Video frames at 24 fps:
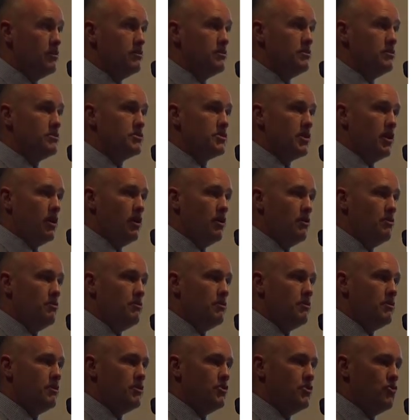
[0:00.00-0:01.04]
So
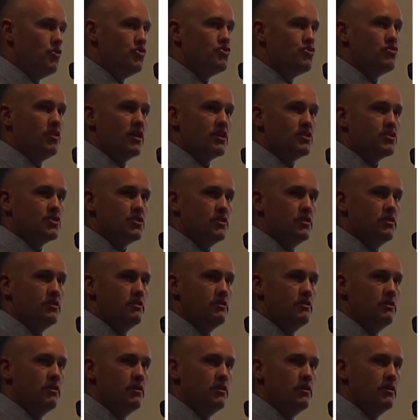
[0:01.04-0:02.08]
your introduction